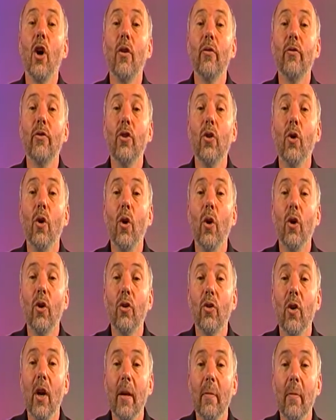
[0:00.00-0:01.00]
of your
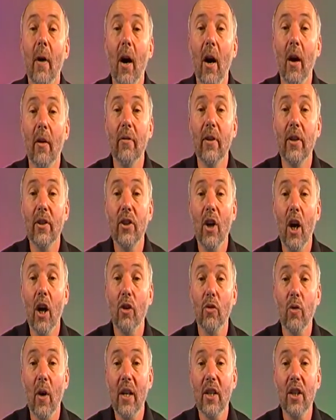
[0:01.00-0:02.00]
grape harvest
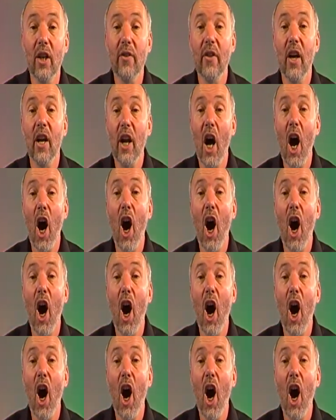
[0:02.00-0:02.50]
are greater than